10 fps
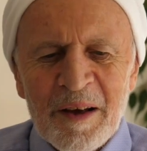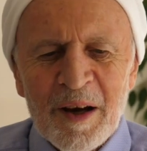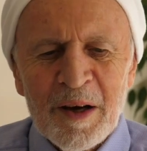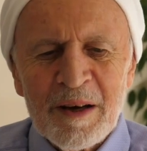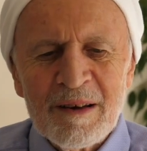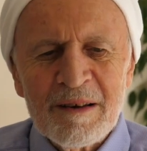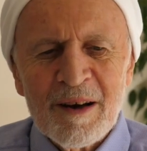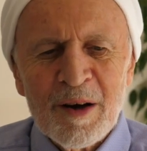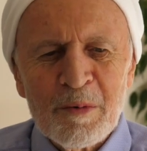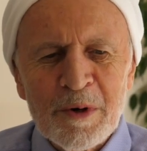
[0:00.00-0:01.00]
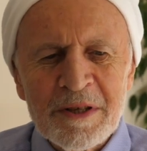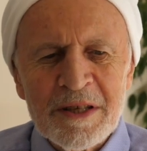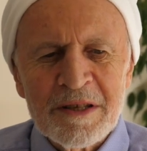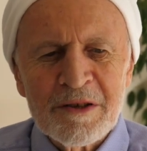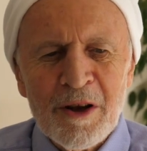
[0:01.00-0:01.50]
I
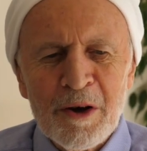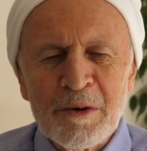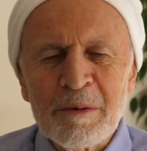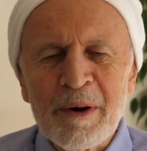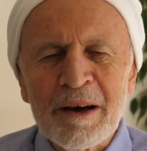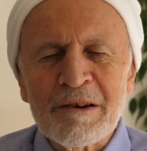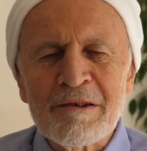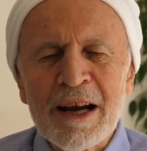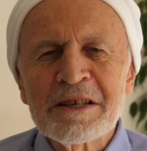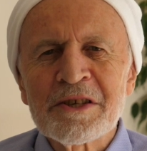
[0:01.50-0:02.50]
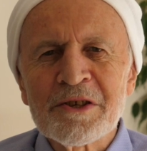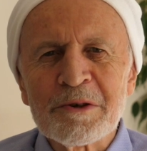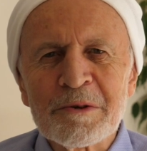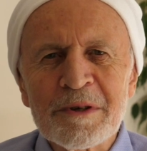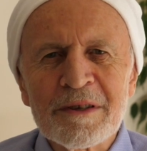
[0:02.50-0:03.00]
wanted to learn about
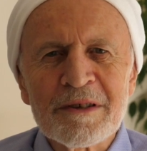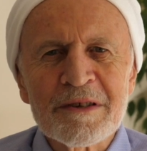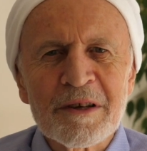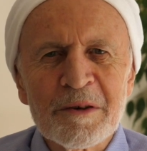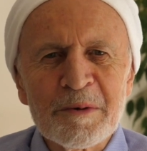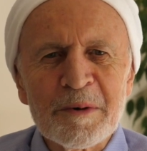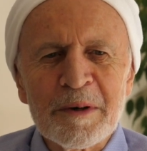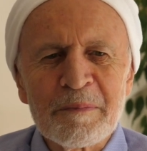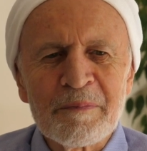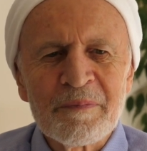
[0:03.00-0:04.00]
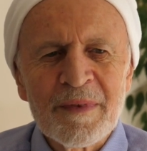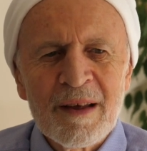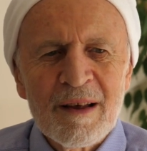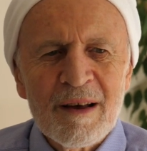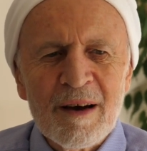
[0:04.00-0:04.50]
gratitude, and so
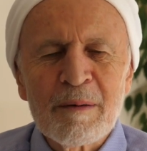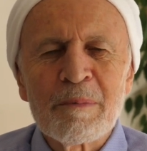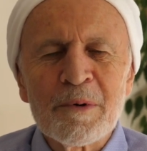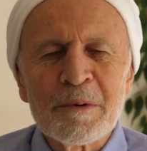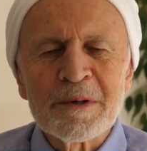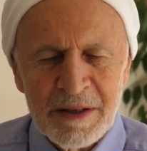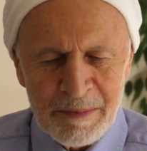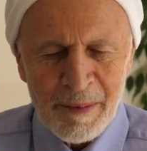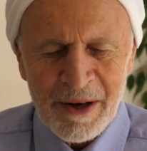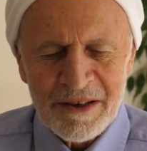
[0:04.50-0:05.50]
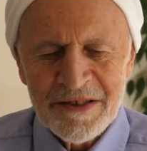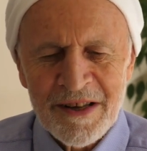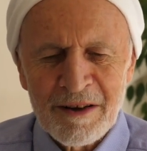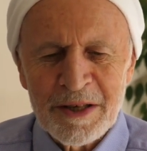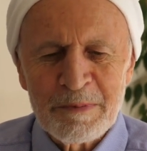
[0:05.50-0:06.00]
I bought Imam
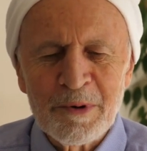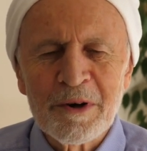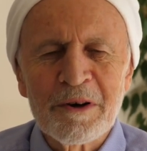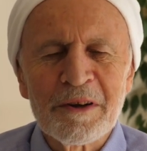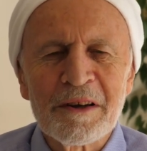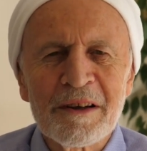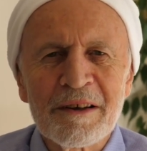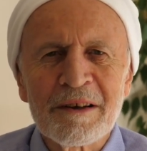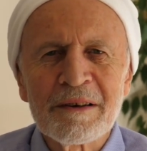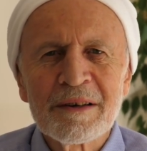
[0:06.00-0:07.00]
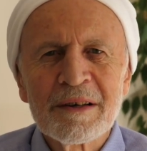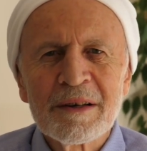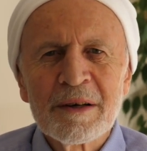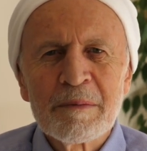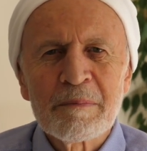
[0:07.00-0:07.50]
al-Ghazali's book on
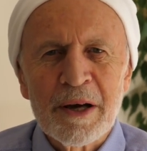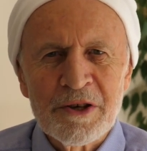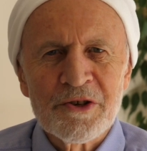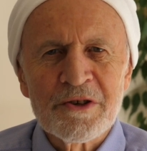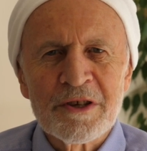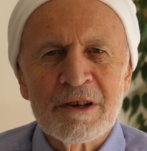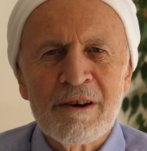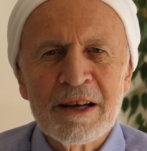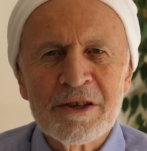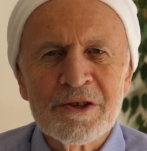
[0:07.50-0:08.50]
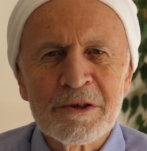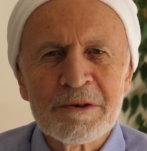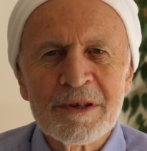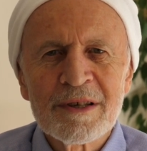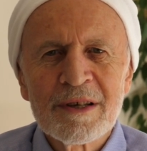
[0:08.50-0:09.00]
patience and
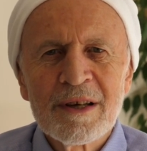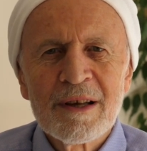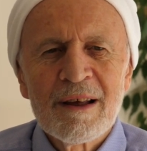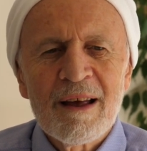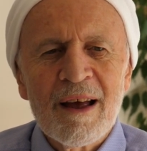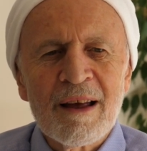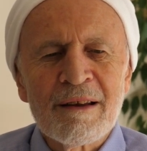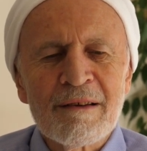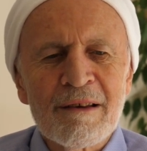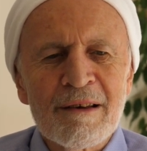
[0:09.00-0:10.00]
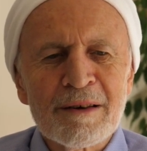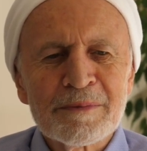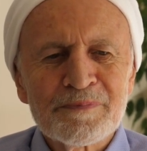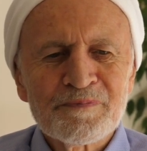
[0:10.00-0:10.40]
gratitude, and I